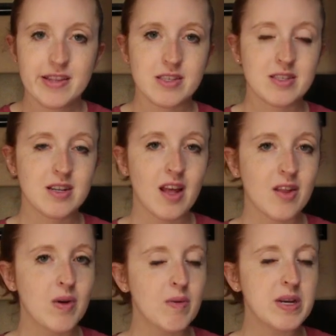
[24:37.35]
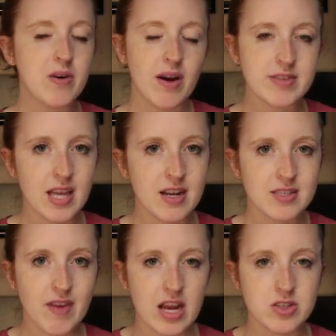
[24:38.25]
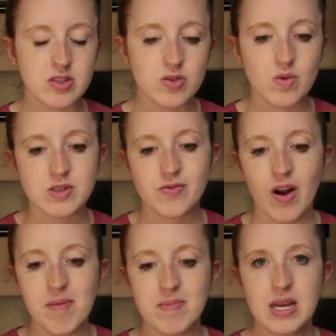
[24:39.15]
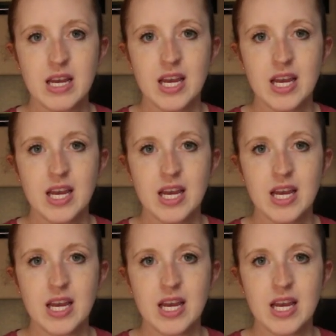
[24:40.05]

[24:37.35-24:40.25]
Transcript: This is another one we don't have satisfaction scores from